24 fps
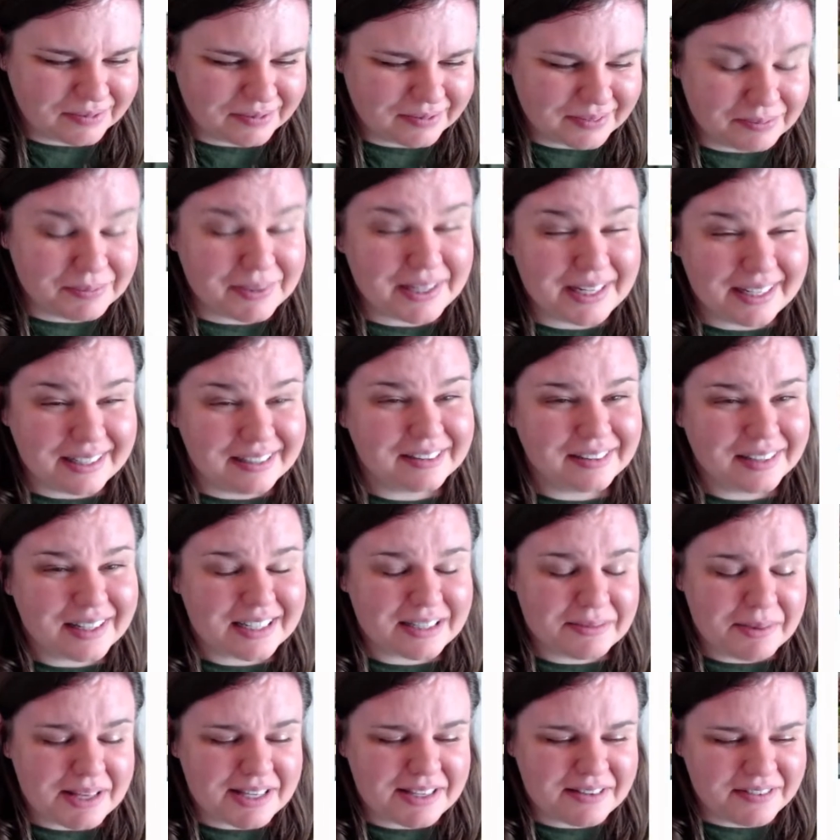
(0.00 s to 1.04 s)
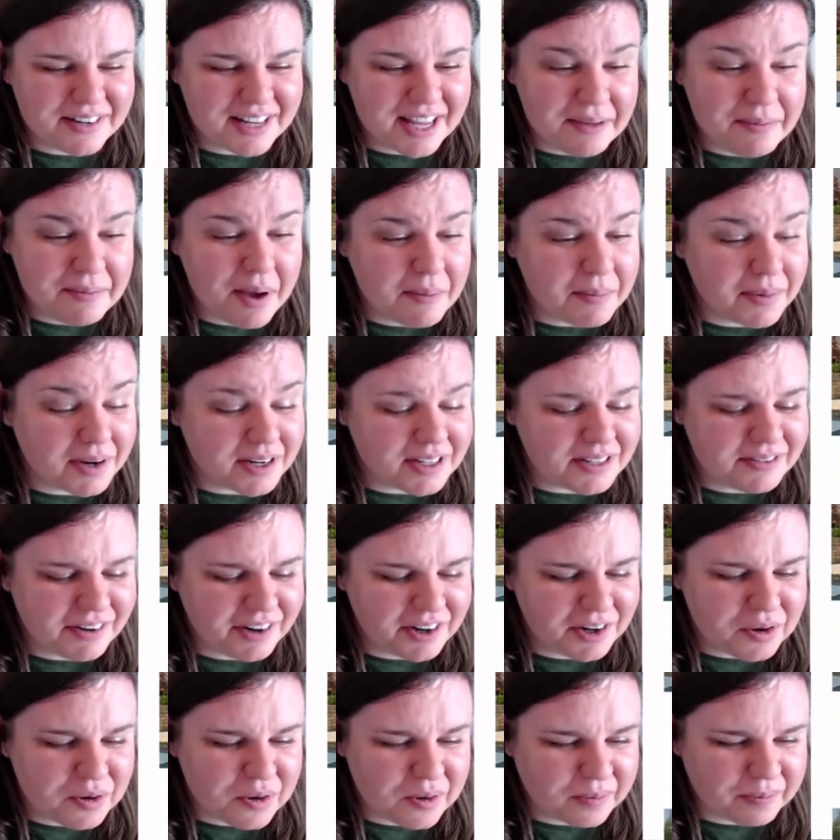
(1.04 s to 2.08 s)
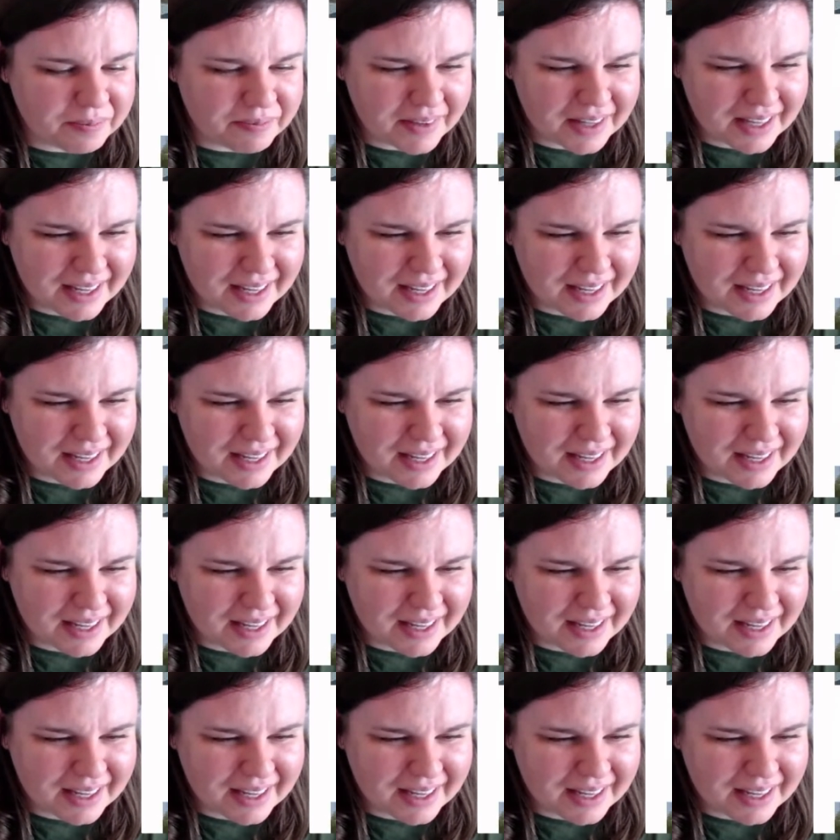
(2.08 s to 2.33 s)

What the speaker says: Be expensive to keep up, but it's very cool.